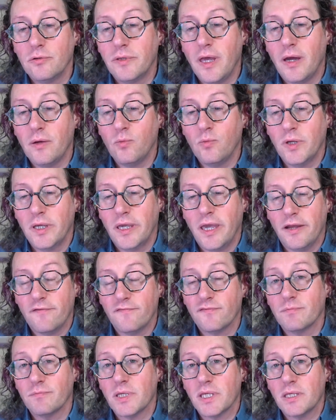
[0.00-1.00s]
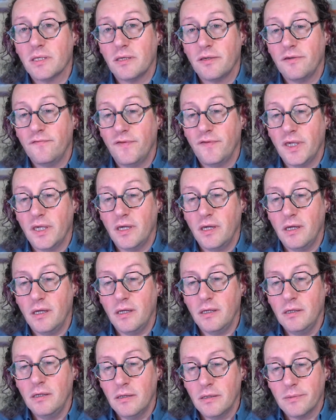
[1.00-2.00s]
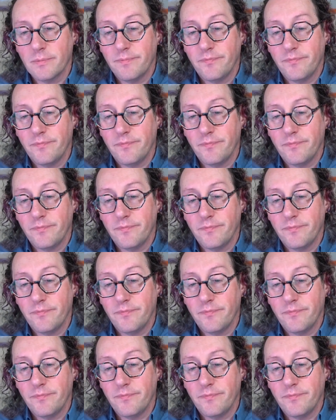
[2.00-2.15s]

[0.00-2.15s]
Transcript: that we get from CVE